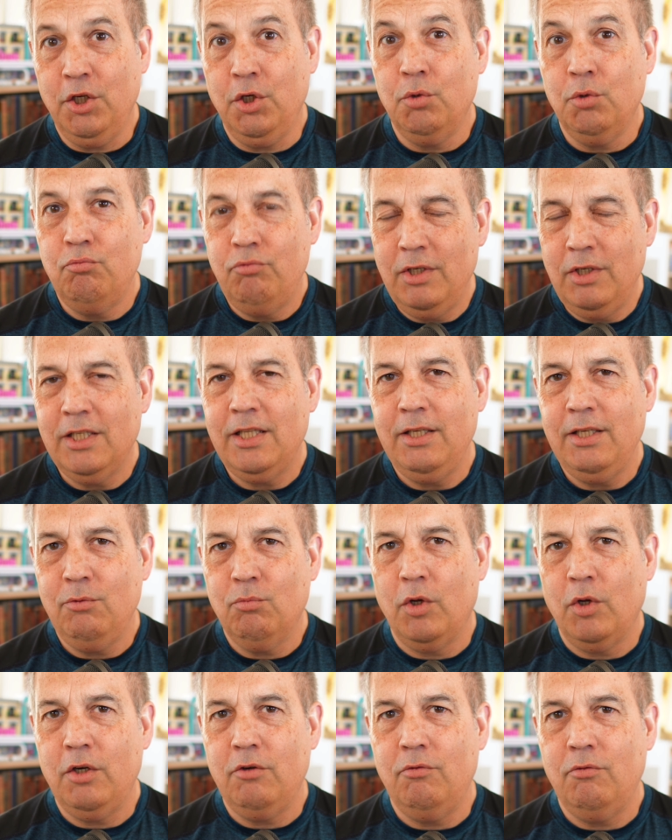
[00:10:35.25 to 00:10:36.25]
You really
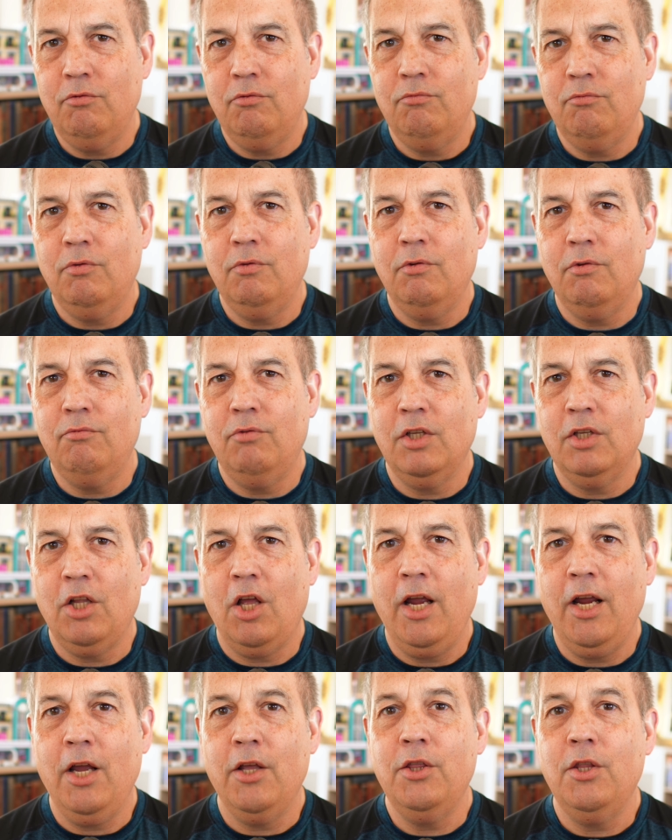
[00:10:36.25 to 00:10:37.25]
want to
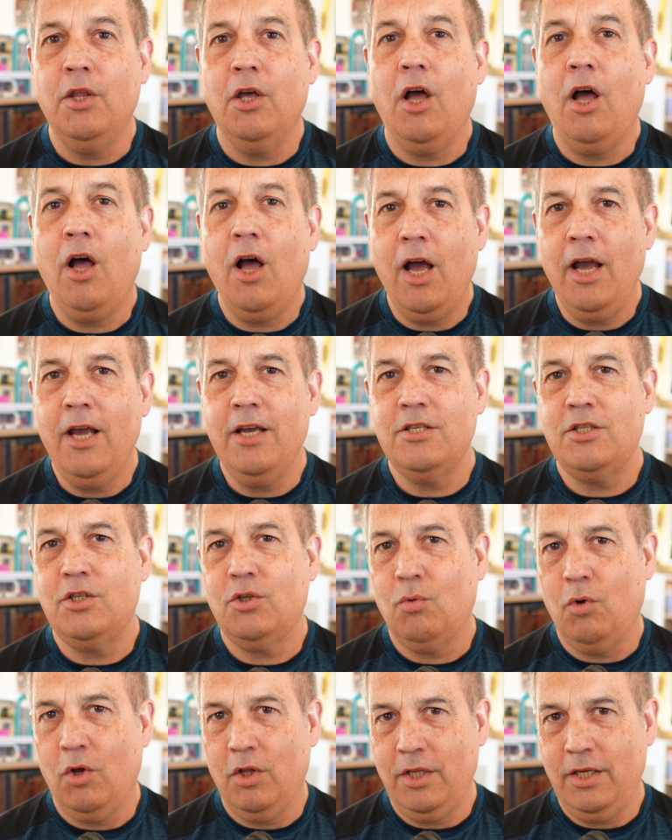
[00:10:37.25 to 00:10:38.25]
rely on the highest
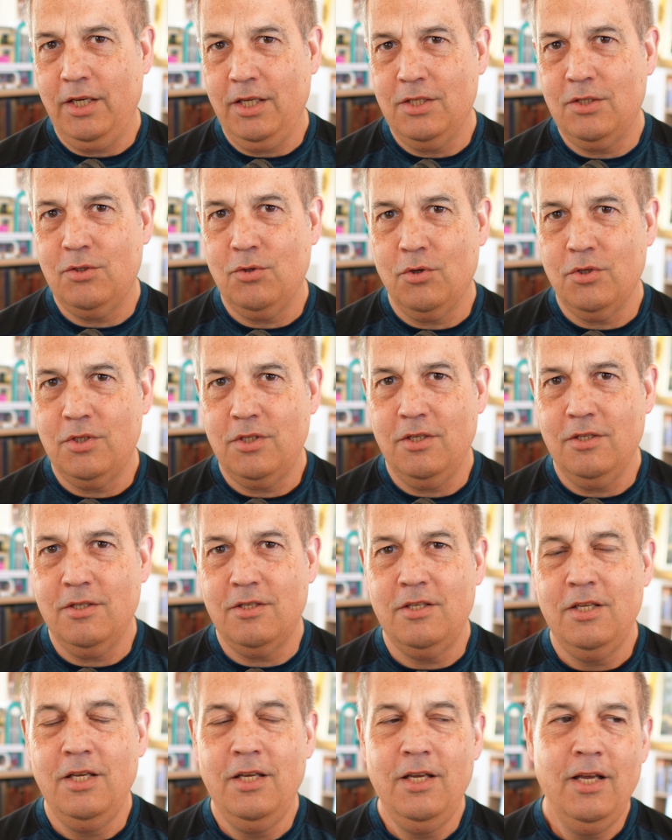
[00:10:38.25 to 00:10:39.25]
quality
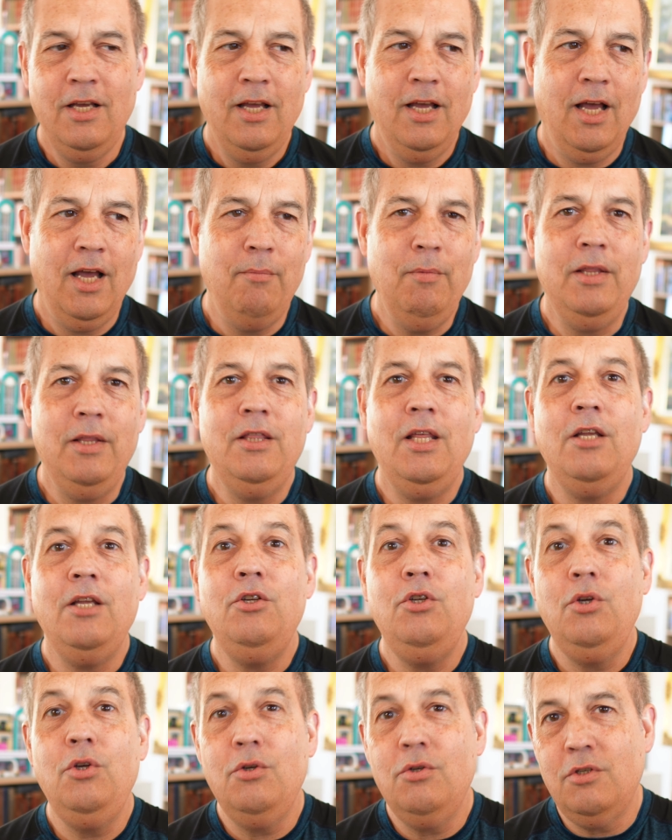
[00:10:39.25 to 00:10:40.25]
sources um, and then
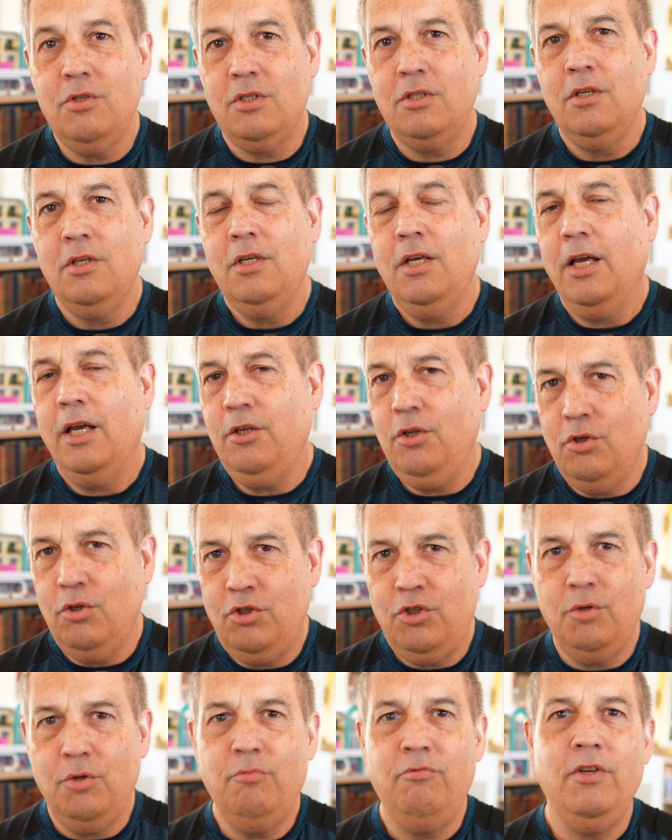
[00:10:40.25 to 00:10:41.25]
use a
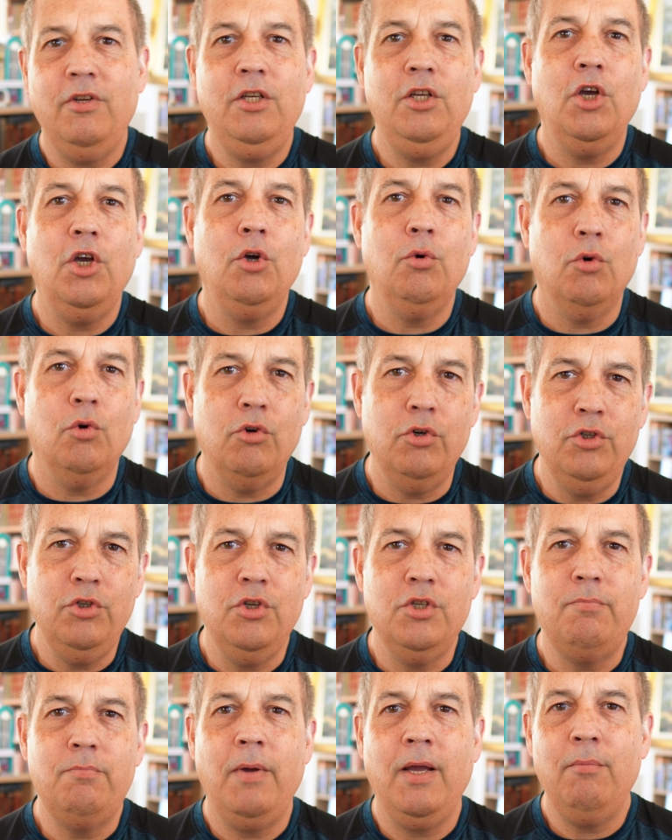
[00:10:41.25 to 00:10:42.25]
YouTube video or a
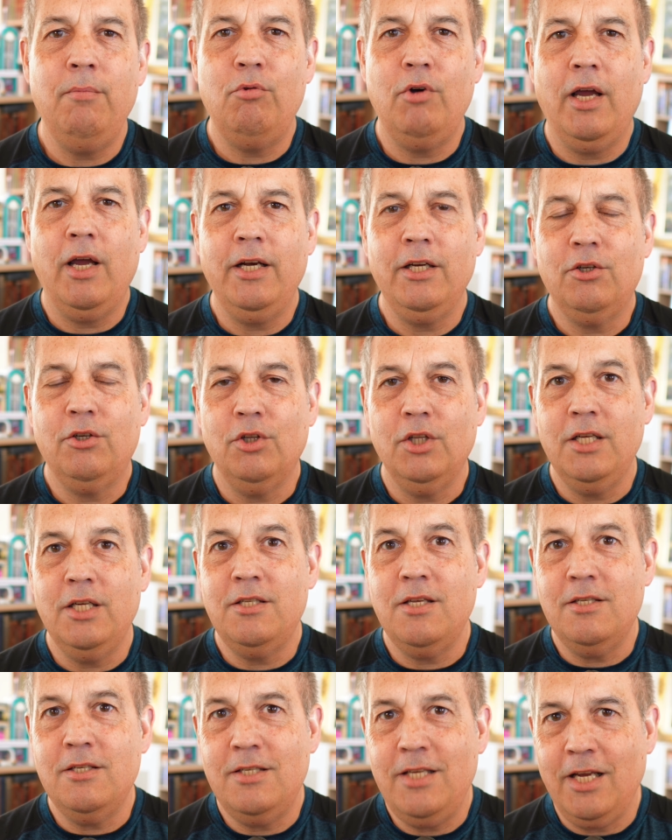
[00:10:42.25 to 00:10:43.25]
newspaper article as
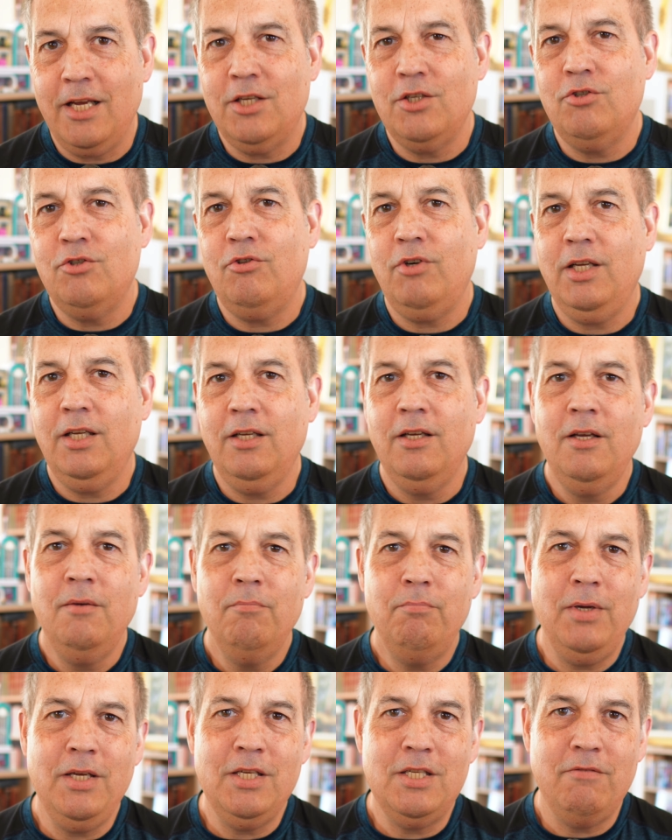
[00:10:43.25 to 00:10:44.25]
a secondary
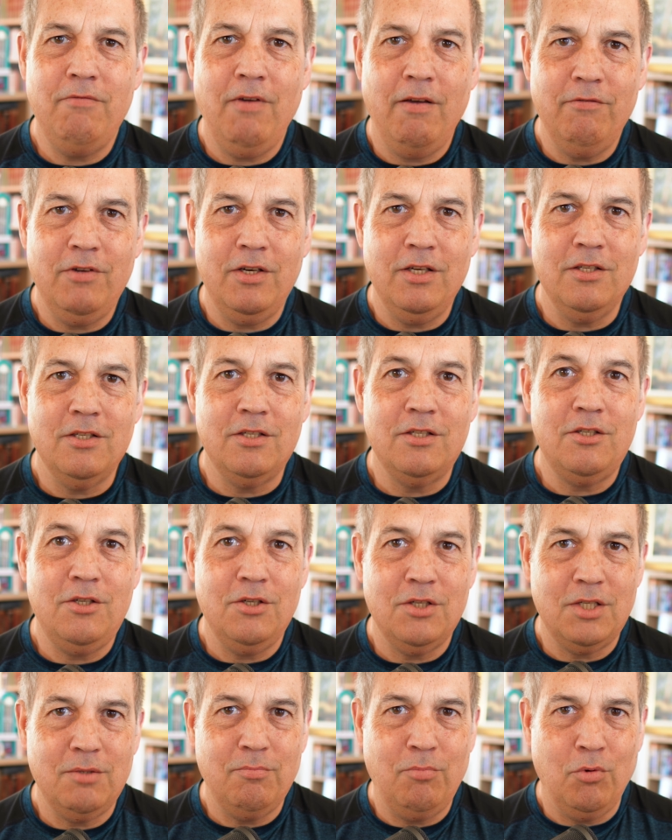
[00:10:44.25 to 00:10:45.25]
piece of evidence to
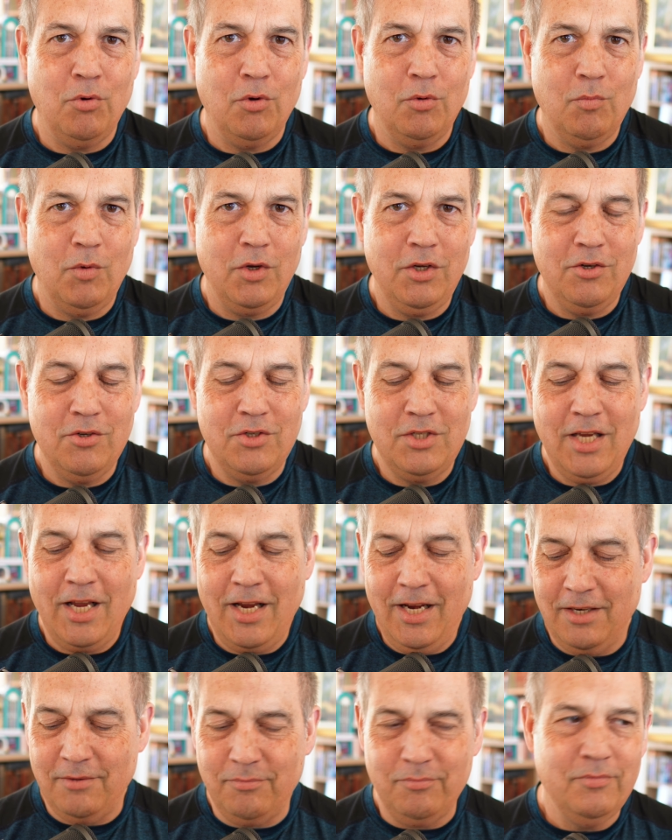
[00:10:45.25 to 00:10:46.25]
support what you're
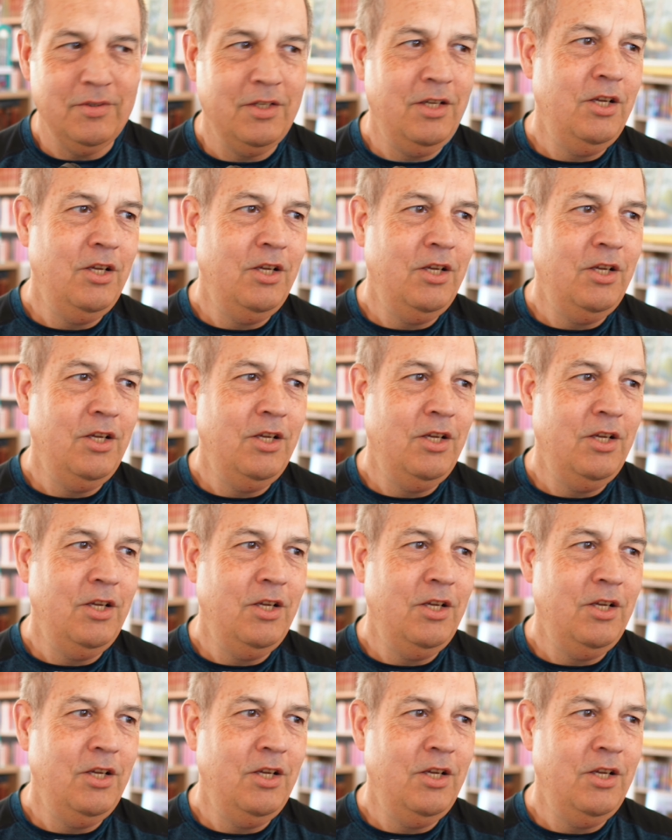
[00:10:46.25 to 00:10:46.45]
saying.